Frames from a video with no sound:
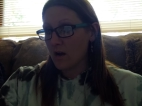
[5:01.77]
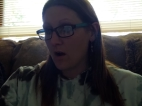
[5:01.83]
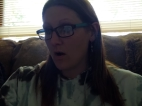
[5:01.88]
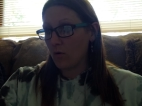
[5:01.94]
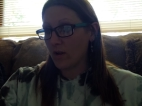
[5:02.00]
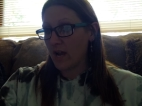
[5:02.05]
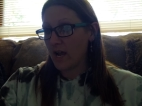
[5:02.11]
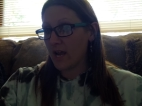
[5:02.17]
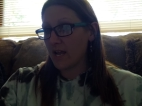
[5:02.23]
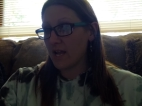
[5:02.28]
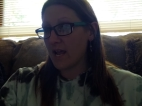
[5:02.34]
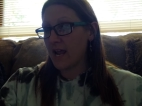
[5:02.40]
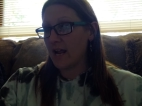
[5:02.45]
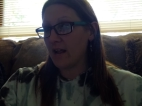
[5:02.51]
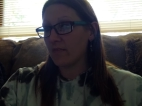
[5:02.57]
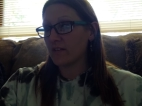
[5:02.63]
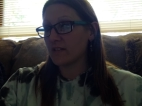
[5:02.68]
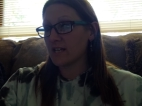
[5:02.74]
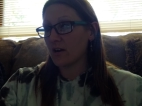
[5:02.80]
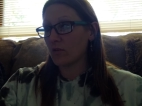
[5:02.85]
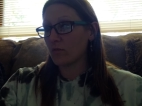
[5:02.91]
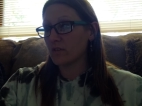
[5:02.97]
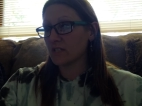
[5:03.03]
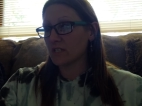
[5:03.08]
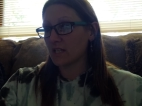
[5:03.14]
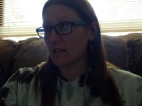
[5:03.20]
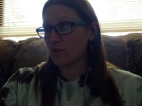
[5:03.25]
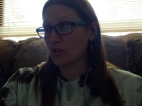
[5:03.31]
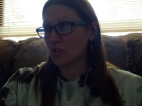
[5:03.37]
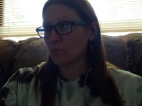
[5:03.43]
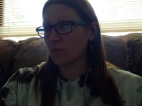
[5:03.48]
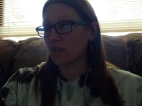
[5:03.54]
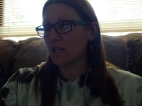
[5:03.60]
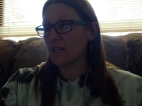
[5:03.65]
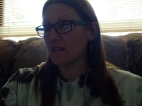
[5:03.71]
okay? And the terrorist leaders
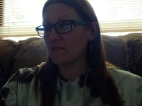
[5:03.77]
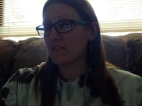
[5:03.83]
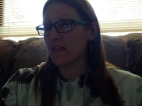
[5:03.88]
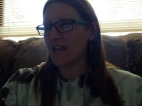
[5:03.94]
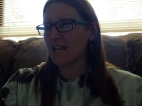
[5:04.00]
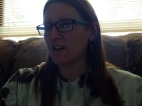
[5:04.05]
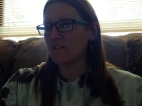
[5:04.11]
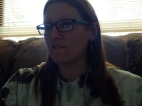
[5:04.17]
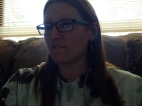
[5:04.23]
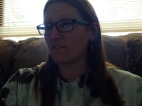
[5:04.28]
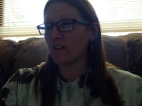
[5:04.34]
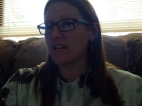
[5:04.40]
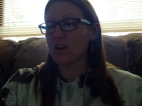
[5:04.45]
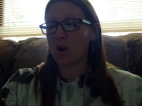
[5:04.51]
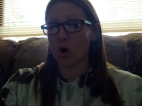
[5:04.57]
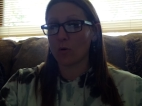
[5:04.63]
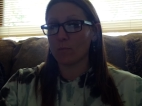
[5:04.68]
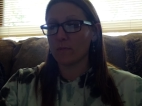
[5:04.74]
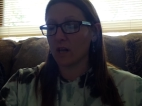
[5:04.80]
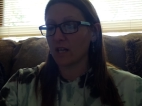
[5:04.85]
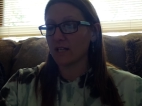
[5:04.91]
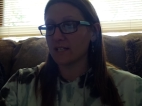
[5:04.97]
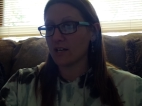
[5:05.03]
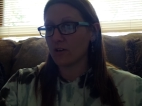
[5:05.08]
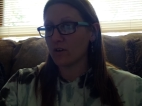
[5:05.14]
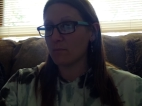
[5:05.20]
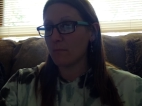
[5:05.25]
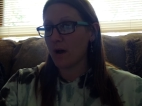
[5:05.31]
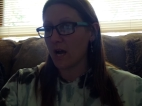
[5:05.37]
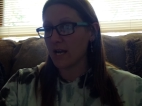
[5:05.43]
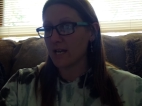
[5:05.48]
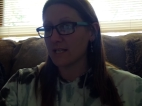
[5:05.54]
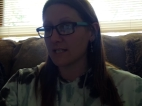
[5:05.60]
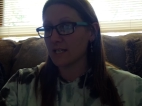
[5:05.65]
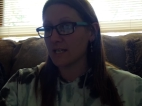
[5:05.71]
believe they can flee our military
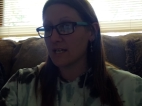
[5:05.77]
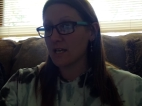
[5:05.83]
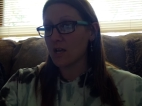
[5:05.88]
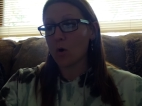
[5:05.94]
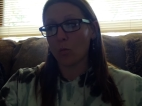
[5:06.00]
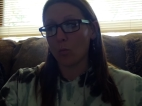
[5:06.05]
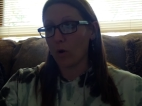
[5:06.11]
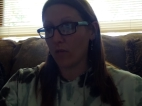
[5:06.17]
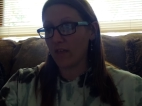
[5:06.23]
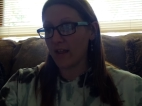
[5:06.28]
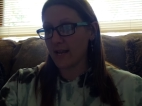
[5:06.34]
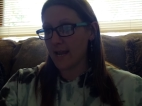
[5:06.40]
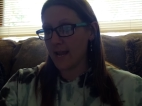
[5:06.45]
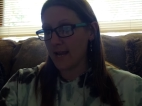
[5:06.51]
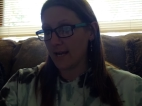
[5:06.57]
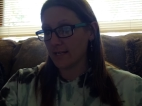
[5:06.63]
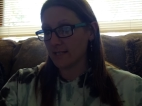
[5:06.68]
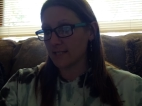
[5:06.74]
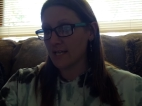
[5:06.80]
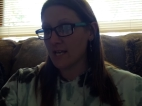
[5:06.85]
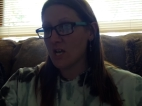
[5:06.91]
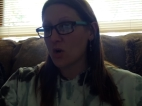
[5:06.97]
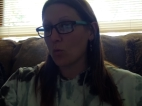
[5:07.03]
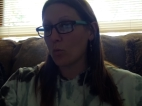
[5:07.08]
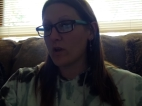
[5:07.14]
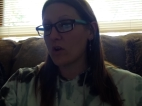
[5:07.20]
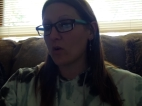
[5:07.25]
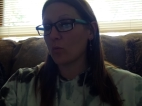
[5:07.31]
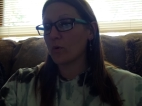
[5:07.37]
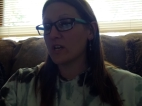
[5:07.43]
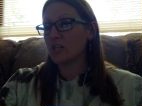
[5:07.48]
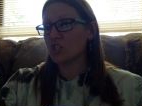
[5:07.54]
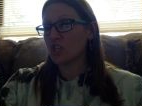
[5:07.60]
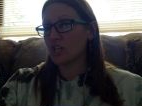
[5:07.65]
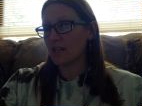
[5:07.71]
might. Well, they can't. We are
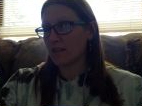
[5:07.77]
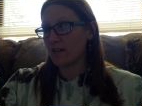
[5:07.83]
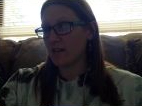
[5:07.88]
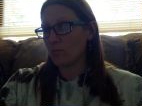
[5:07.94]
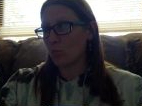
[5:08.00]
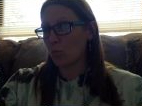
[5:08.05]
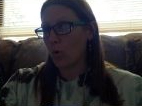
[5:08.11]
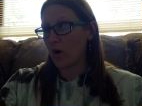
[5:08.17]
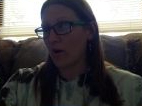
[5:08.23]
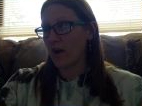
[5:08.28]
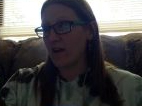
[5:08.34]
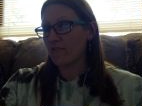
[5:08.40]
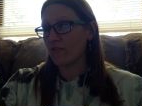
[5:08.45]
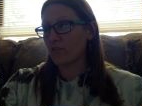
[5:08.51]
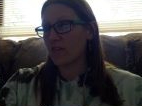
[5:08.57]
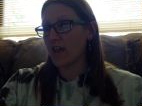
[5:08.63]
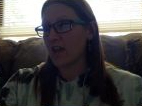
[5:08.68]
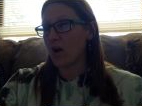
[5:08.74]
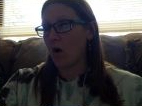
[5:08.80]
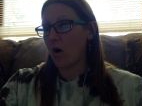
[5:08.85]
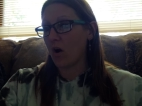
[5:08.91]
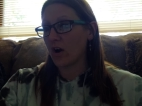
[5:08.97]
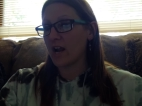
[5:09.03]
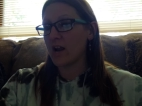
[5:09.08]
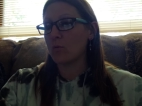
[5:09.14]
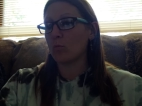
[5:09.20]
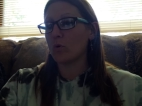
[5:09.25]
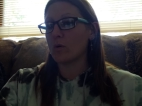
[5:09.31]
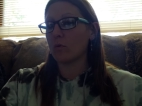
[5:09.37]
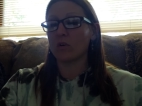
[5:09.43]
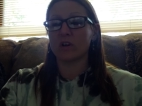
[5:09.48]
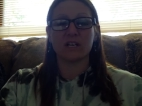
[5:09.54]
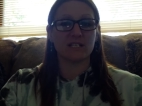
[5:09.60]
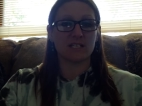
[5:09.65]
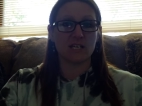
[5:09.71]
reaching them wherever they are, and we will
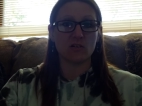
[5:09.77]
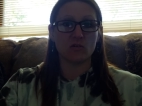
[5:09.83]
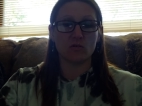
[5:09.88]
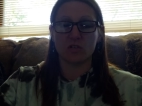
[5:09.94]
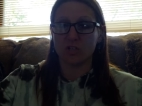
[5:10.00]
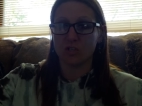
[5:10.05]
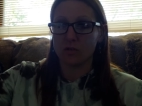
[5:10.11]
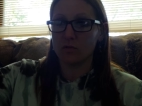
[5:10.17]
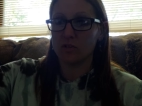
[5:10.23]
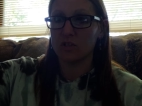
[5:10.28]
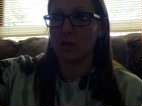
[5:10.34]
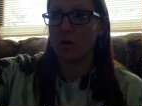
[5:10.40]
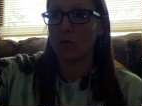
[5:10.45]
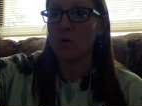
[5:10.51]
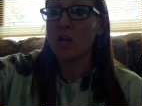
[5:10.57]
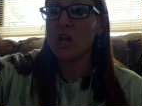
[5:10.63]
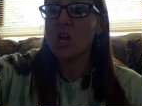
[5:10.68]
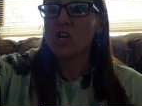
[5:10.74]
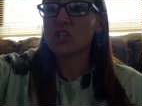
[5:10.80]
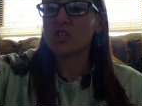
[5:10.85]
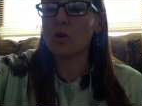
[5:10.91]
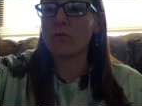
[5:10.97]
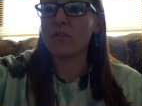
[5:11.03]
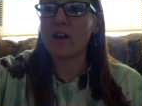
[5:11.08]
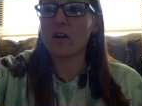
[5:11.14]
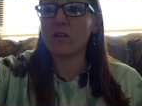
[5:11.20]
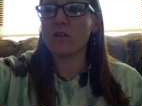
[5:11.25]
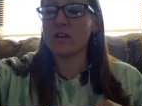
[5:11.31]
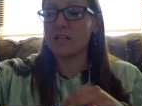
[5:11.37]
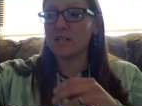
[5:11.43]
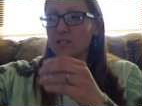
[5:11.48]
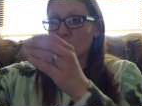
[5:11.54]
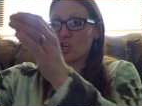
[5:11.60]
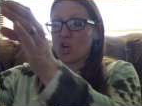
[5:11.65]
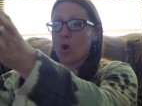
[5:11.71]
continue to do so. So there
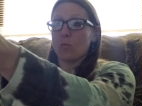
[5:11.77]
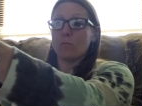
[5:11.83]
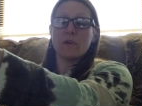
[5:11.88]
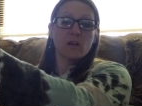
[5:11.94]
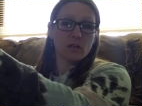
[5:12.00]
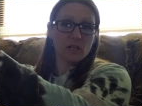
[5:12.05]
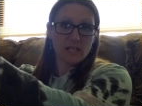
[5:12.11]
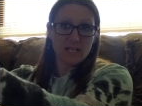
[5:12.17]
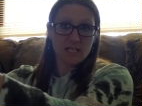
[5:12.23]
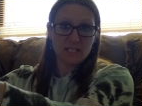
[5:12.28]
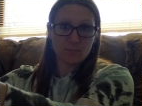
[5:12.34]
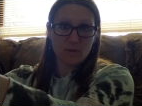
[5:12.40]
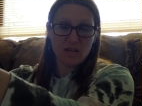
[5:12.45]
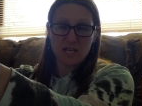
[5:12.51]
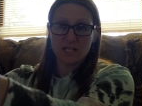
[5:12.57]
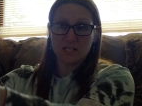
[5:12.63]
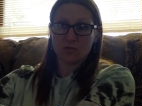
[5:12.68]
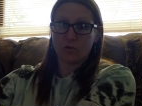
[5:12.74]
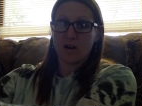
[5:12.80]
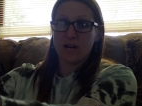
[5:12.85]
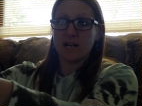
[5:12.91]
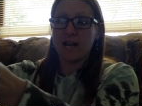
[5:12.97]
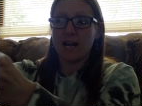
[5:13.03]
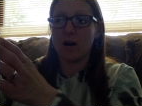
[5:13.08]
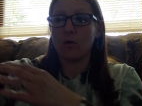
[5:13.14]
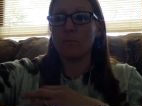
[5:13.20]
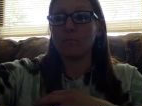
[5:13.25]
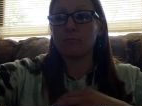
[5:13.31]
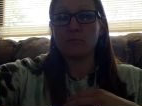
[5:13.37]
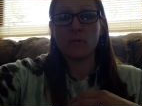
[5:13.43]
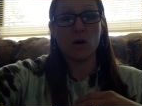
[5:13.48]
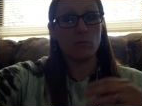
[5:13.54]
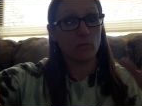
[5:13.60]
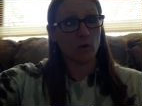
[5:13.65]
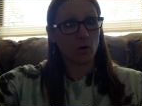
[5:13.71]
is no Middle East peace right now.
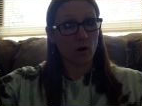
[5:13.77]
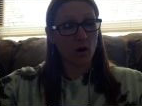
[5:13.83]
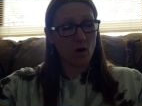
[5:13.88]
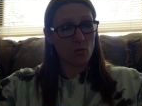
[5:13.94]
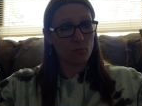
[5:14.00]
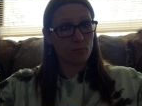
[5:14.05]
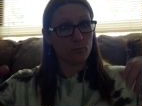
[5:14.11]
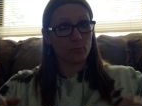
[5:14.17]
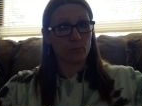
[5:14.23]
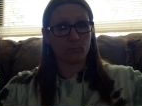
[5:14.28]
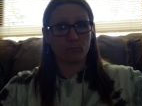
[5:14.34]
But Macron